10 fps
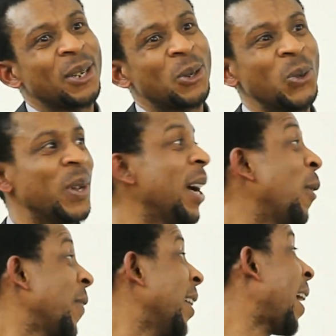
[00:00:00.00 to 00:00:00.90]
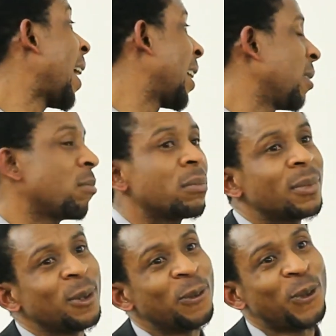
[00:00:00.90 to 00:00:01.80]
Iraq.
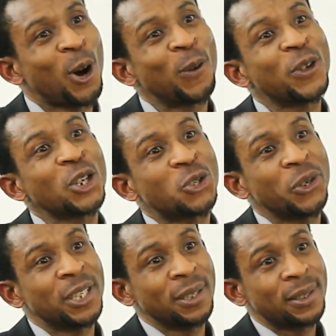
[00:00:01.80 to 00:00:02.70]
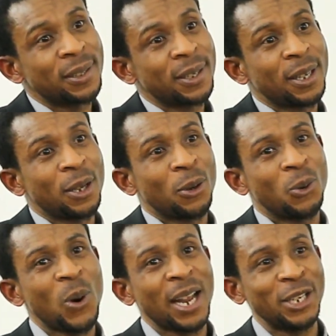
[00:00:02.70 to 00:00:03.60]
For obvious reasons.
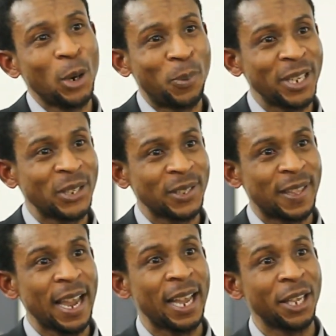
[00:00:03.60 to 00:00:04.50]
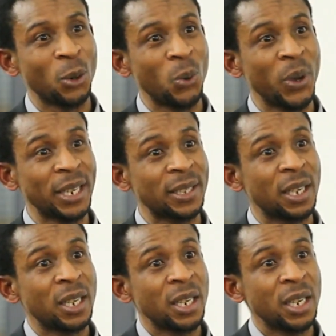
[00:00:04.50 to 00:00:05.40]
Who are the operators there in Kuwait?
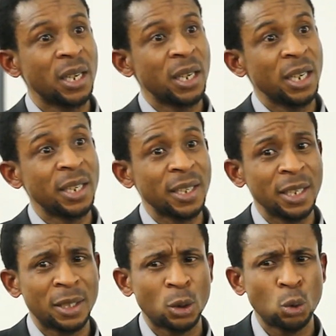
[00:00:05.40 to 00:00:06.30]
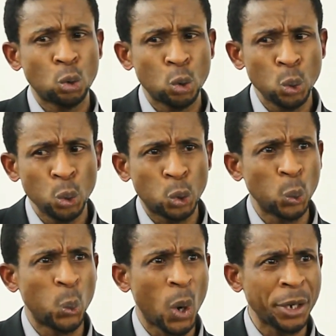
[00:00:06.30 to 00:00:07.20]
It is 2 to
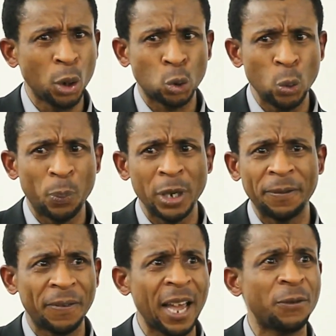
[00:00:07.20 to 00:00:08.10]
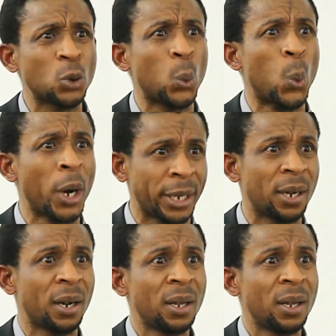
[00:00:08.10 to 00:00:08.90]
1 or 2.5 to 1